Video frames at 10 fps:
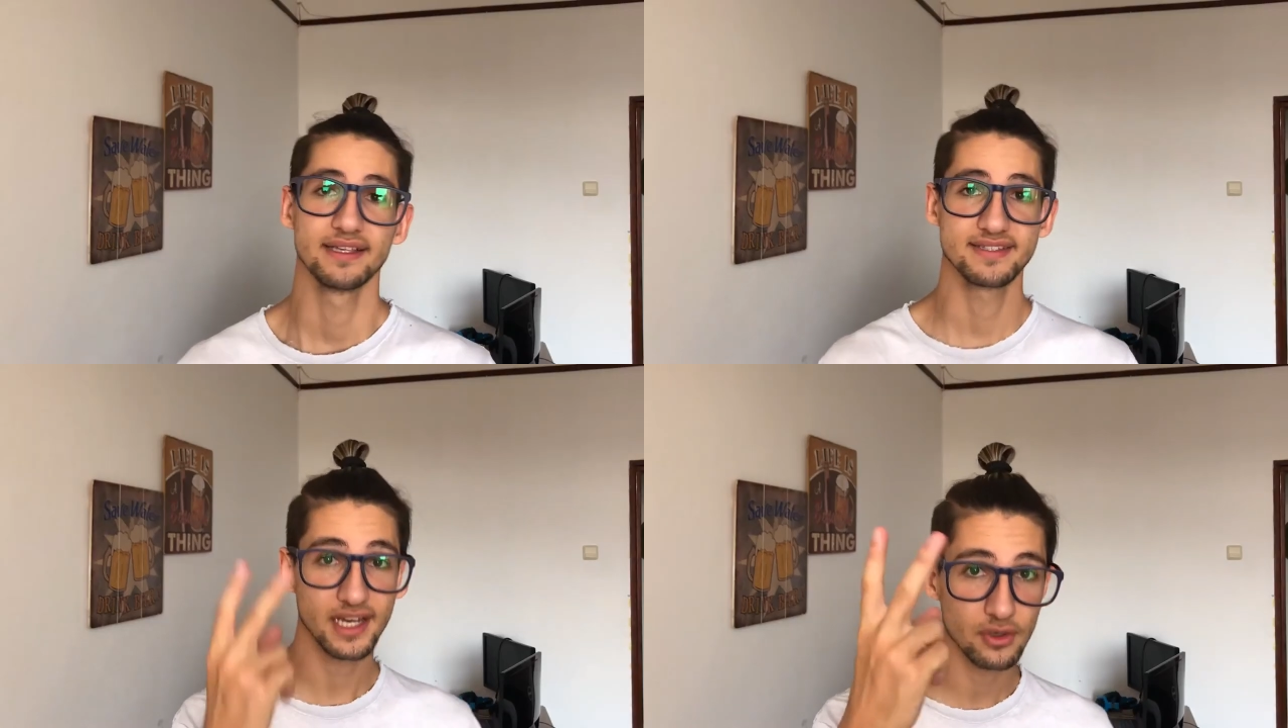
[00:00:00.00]
The
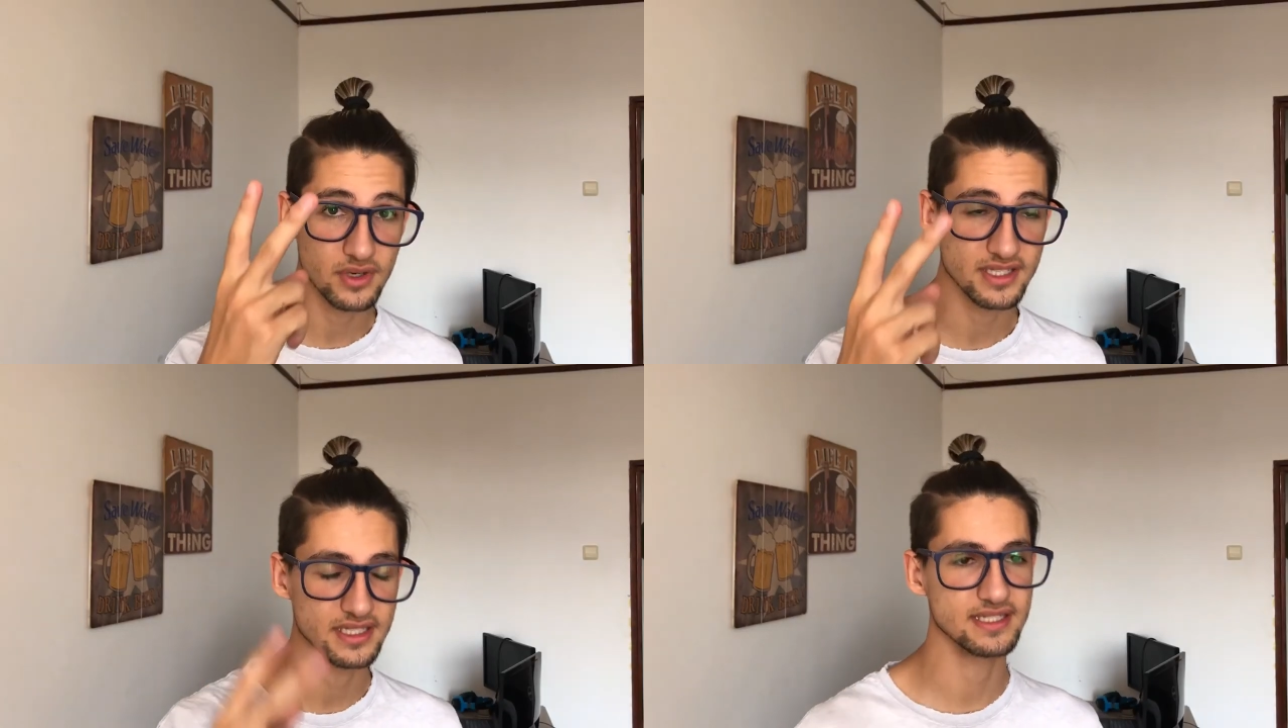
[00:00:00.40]
second
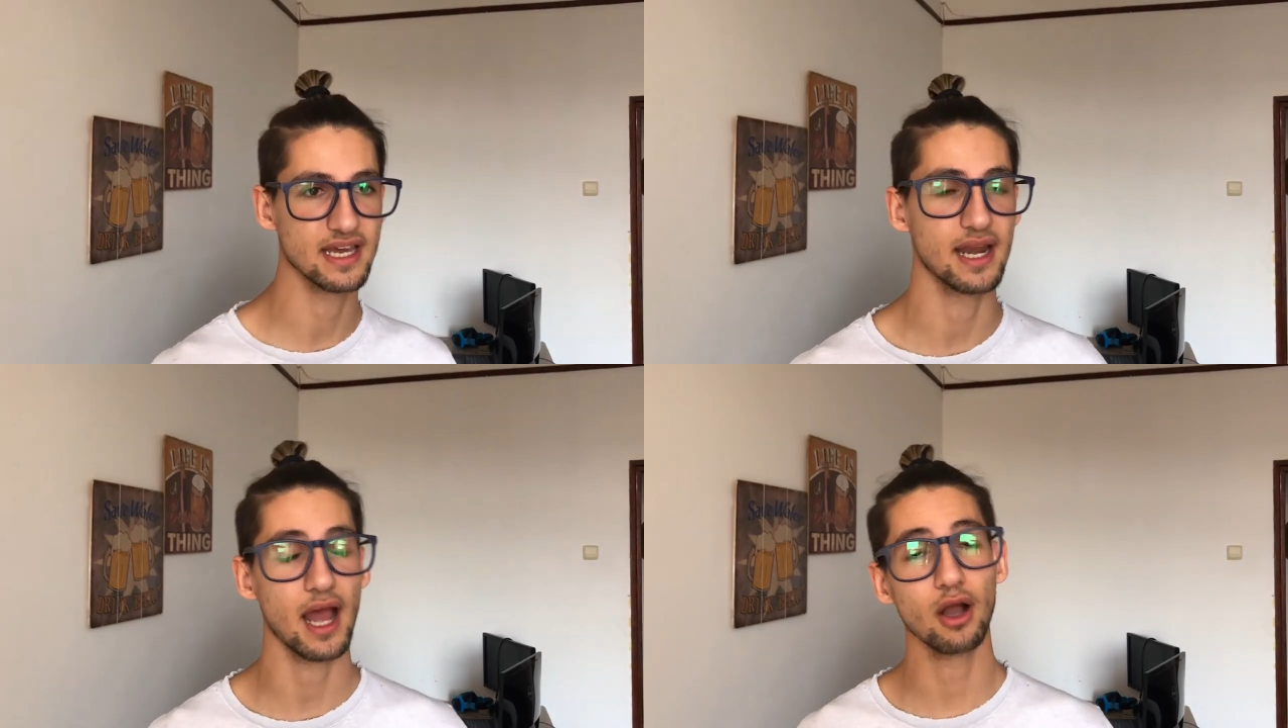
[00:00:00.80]
reason is
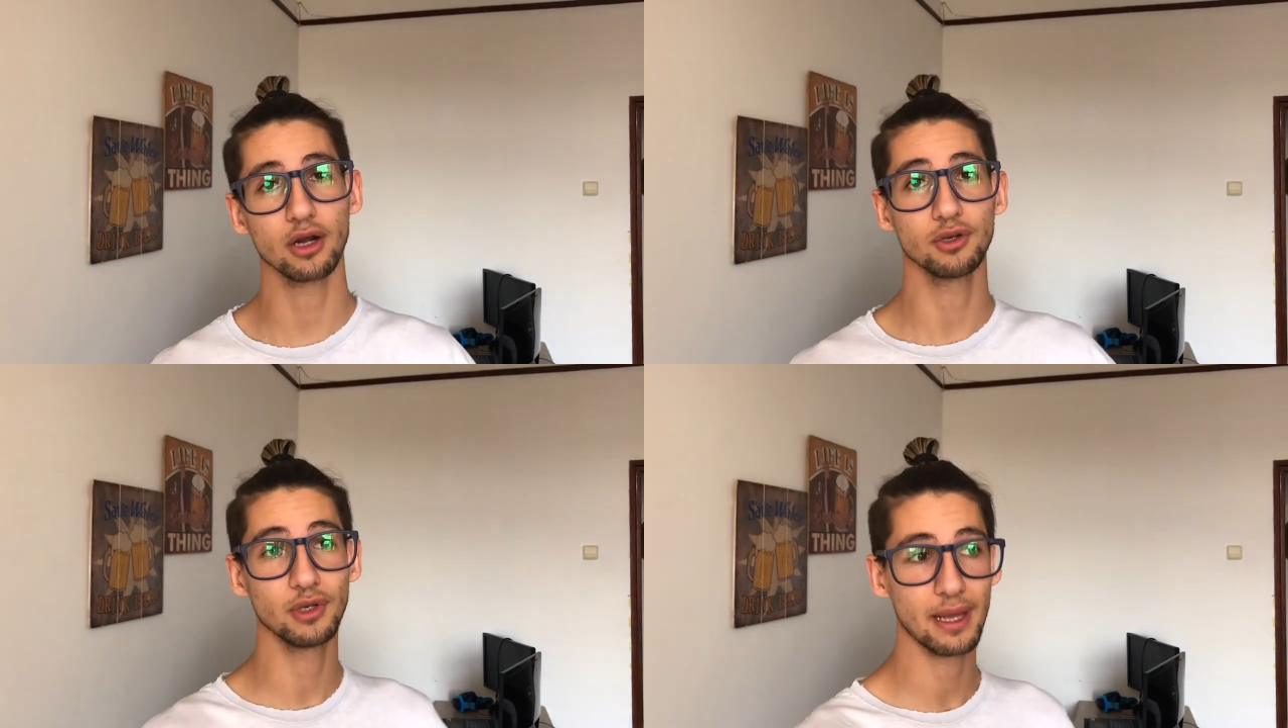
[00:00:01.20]
that I got
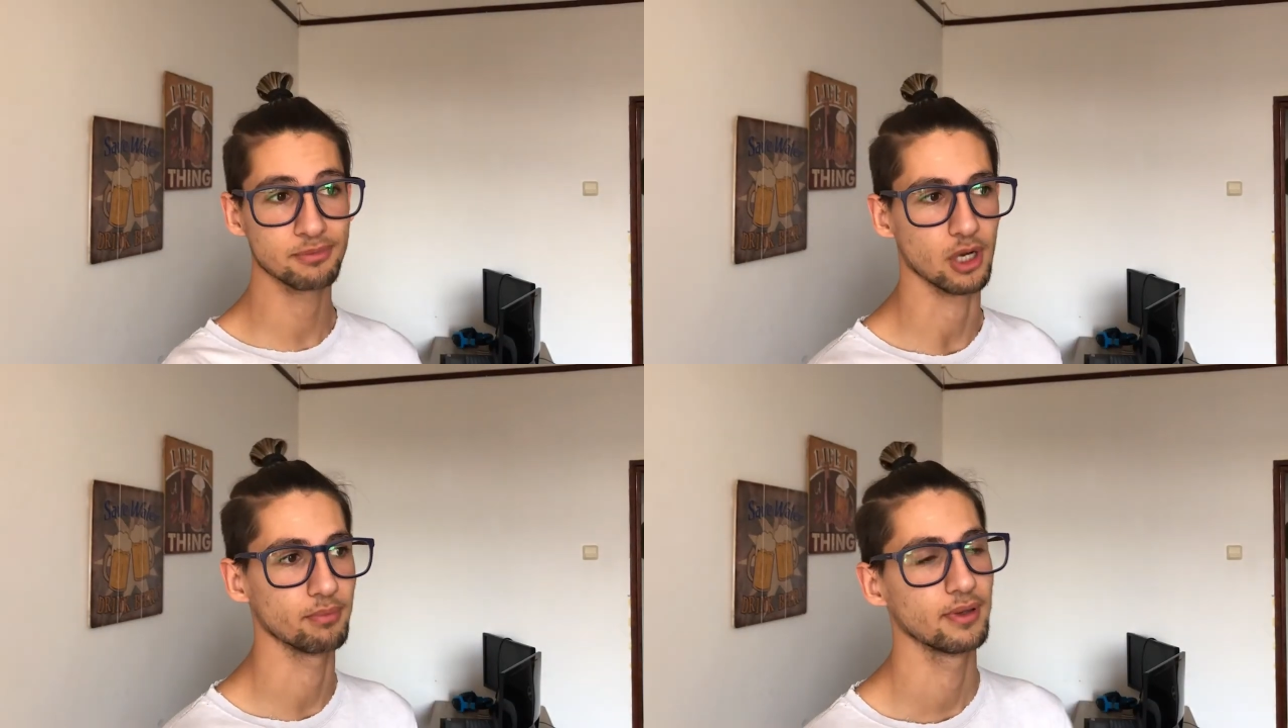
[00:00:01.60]
a new
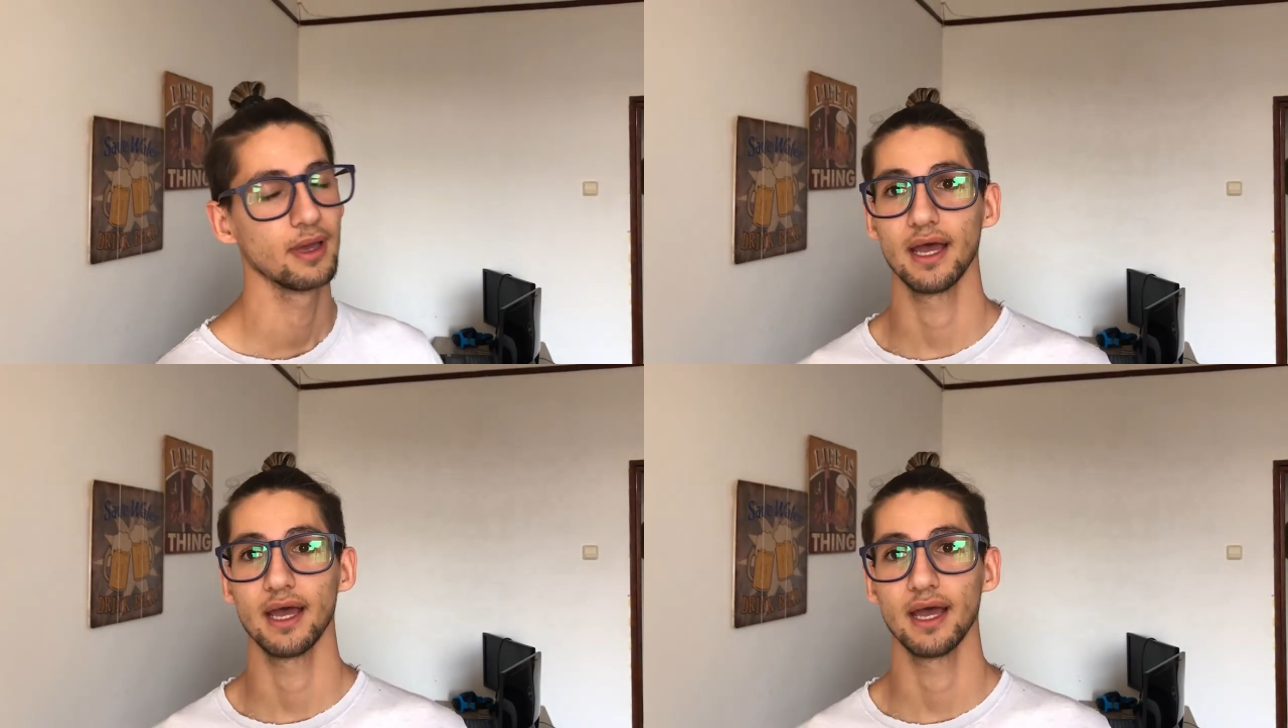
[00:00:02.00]
laptop.